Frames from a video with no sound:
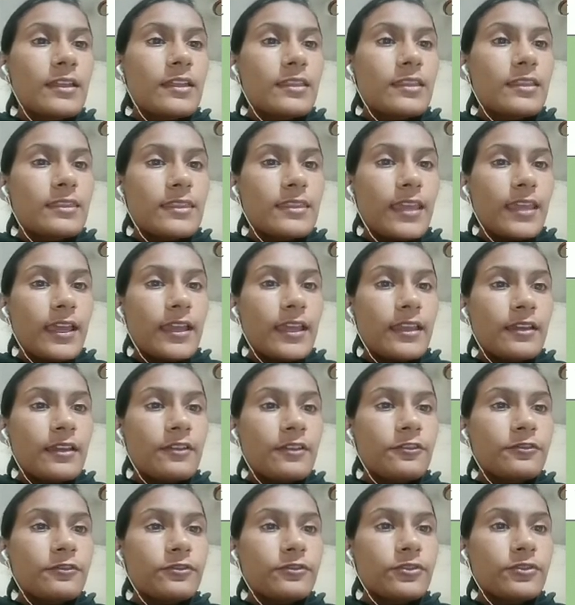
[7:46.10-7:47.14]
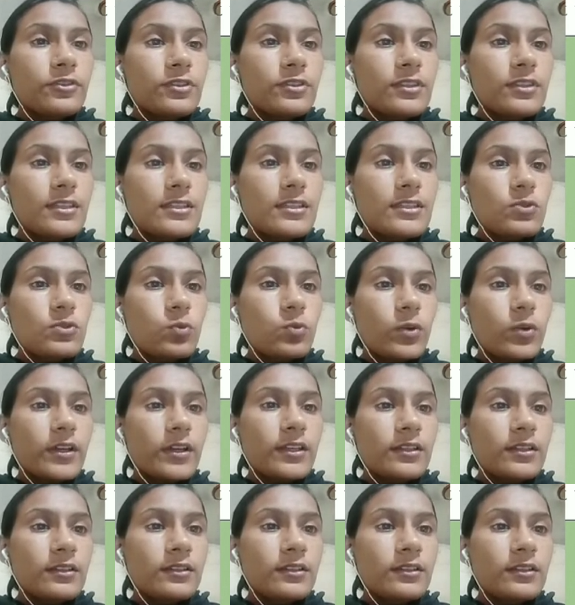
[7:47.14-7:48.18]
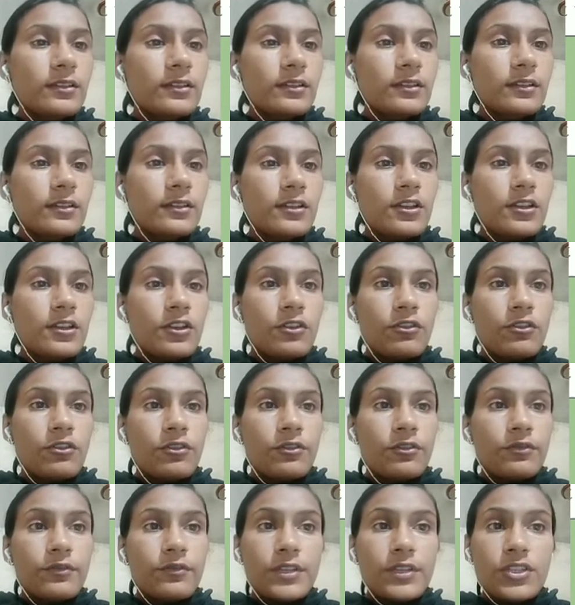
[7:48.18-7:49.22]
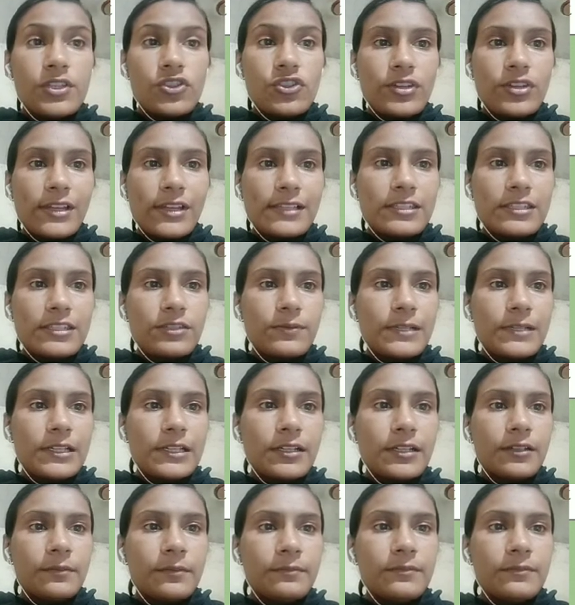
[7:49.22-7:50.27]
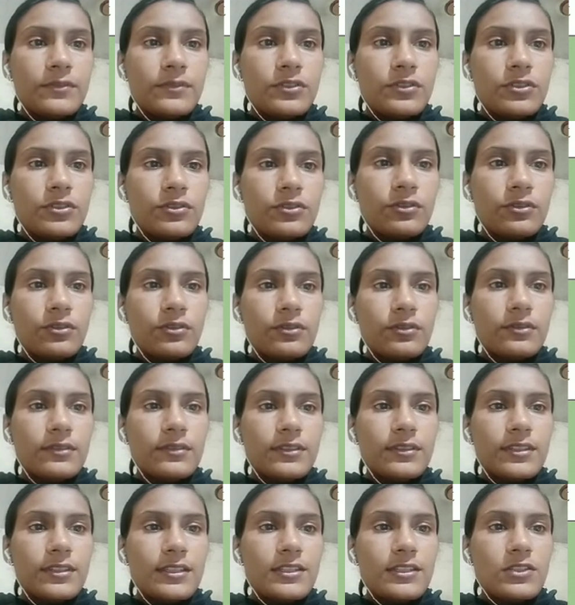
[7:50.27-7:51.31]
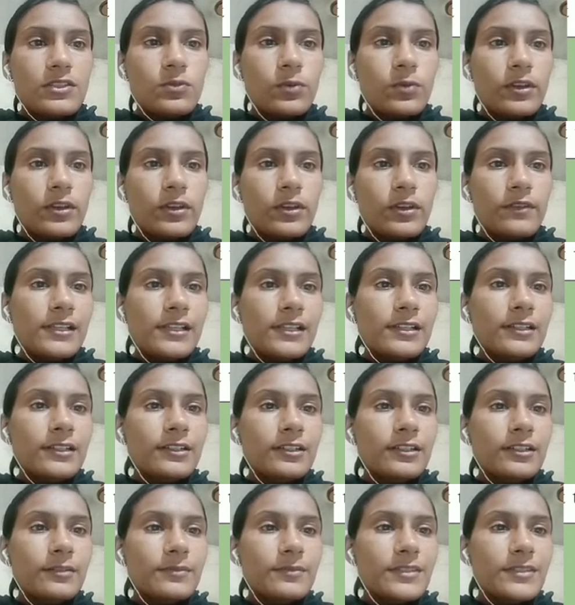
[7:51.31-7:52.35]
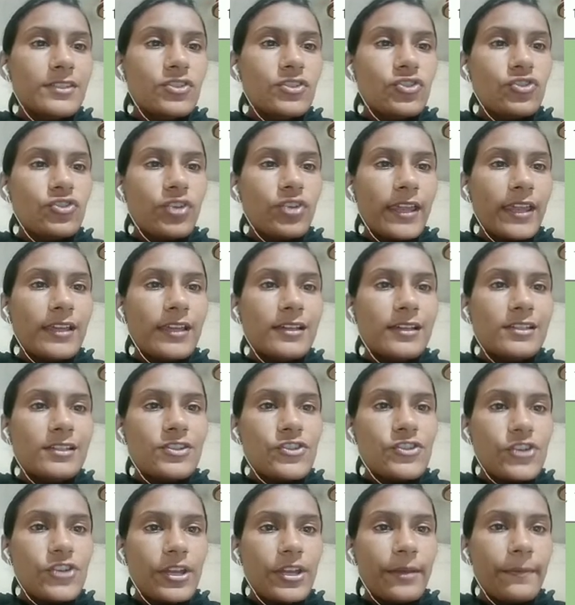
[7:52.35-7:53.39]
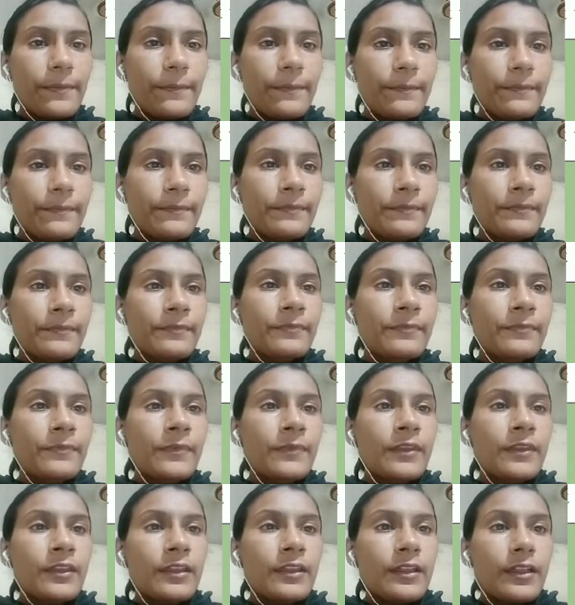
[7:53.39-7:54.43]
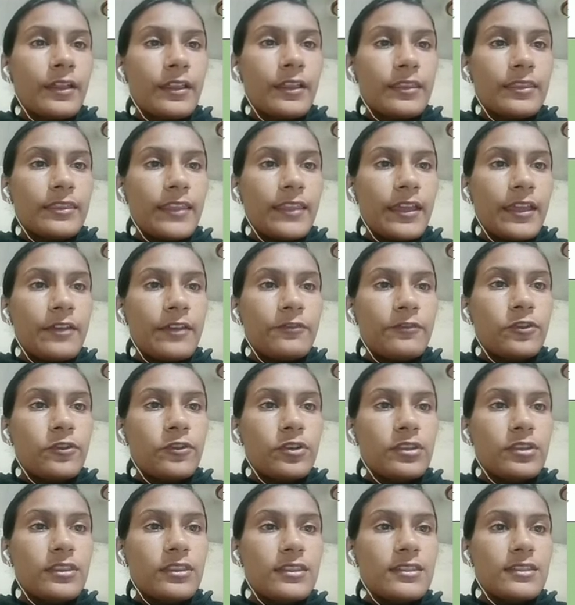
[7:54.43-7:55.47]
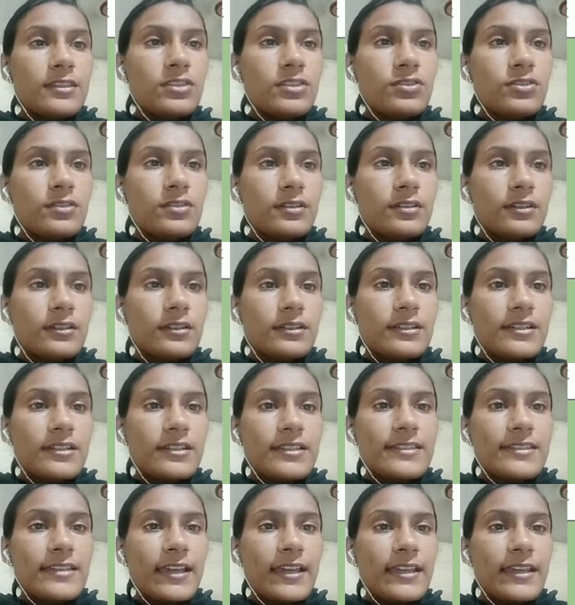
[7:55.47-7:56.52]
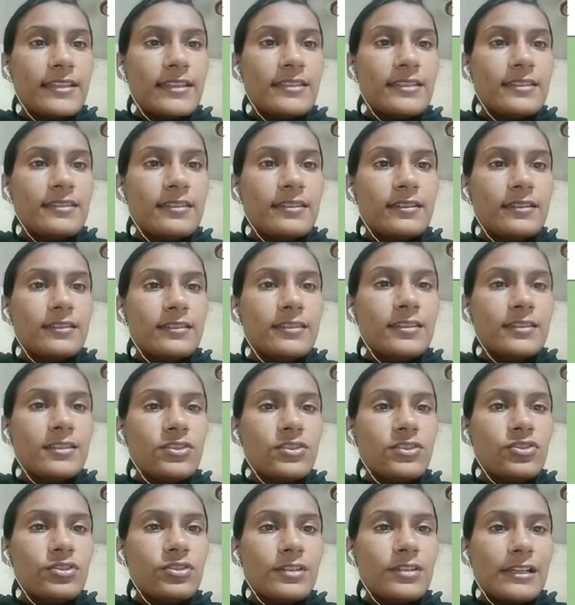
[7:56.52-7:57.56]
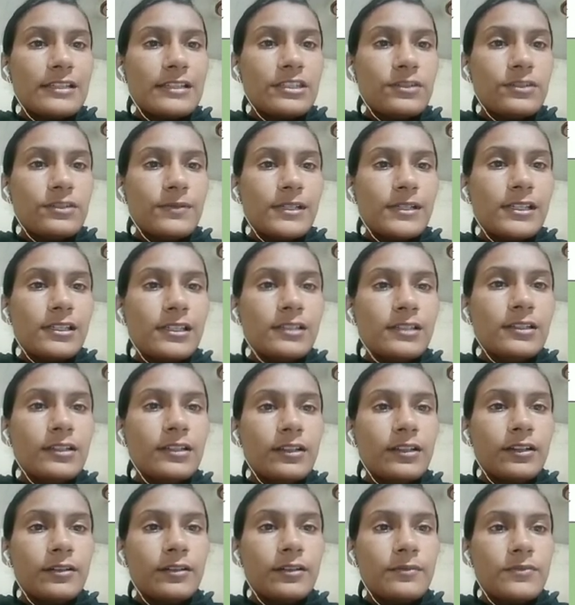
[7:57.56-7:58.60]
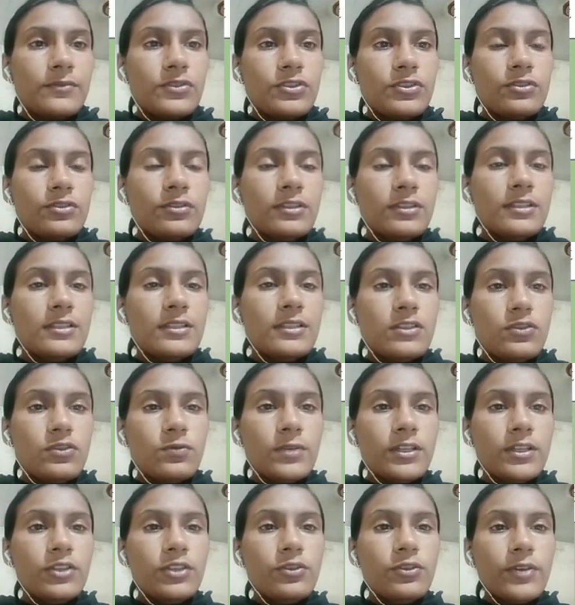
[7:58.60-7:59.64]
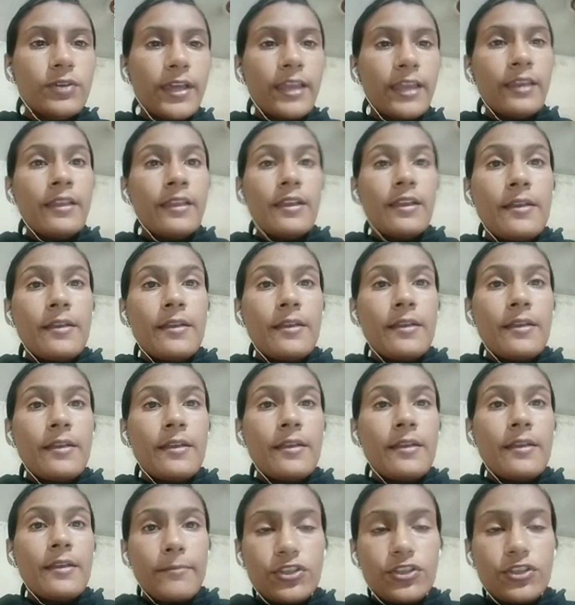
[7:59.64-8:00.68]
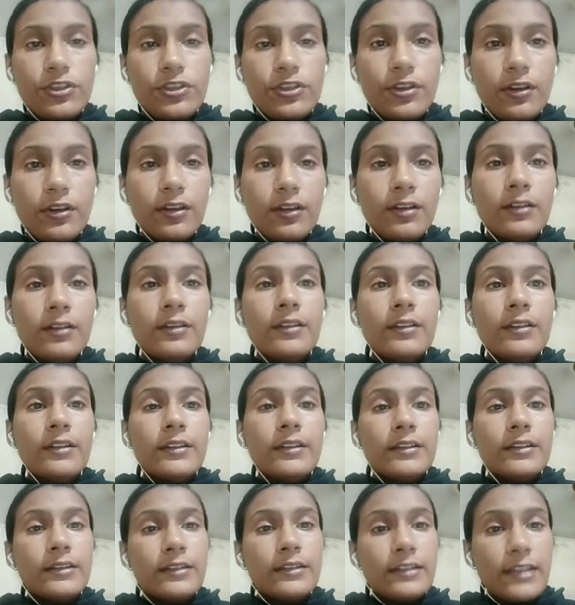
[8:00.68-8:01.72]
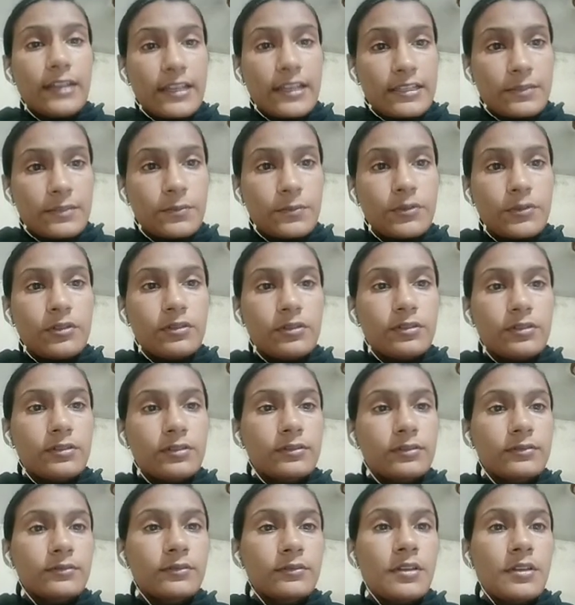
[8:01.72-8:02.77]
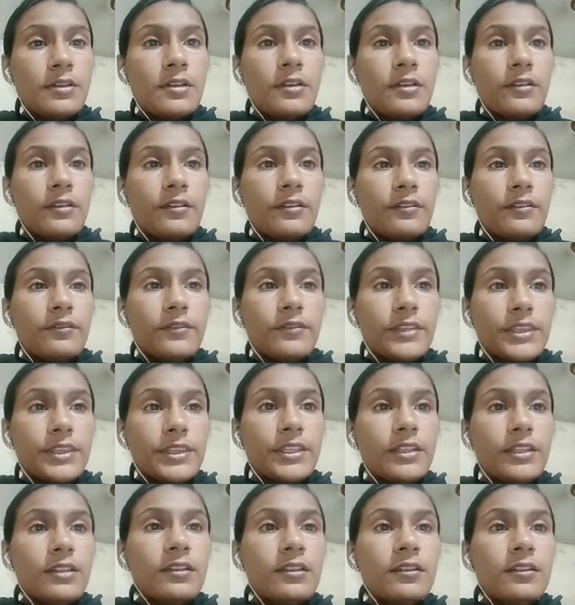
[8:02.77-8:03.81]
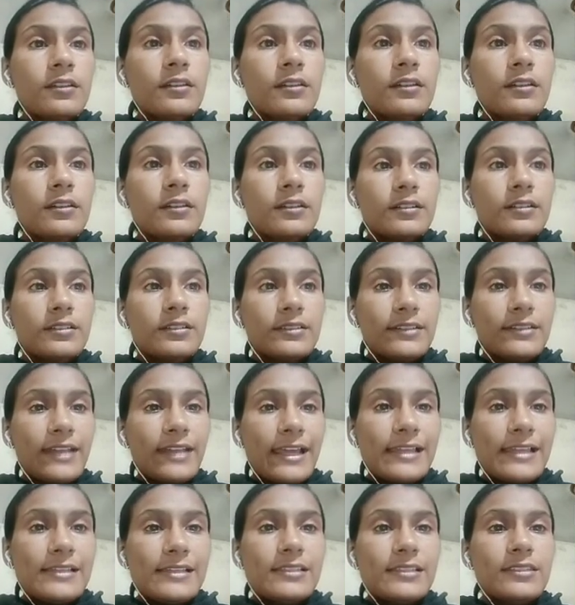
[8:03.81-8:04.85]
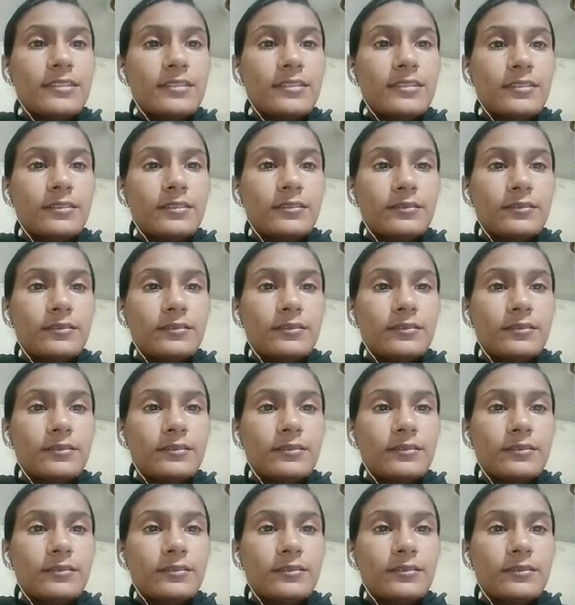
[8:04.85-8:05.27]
Then for this one, which tiles will come? So this one will come, this triangle shape. Then for this designs, this tiles will come. So this one you can match in your textbook with the tiles.